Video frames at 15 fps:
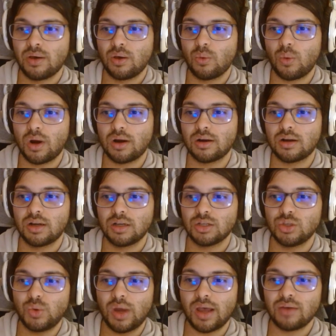where
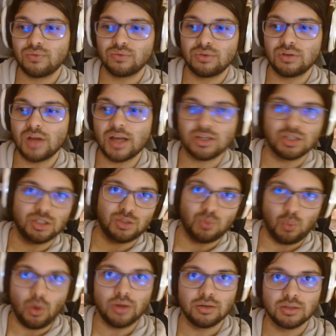you have not just
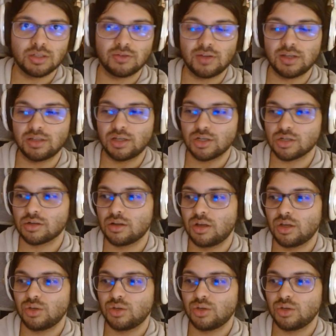one civilization,